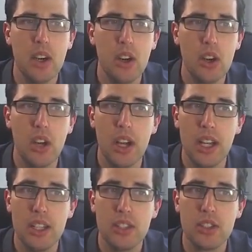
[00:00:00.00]
All
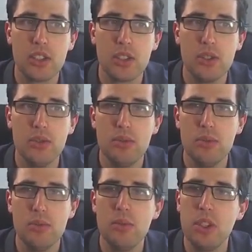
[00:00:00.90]
right,
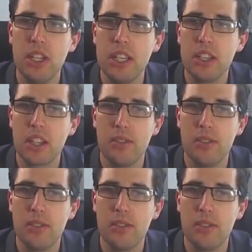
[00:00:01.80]
so you need the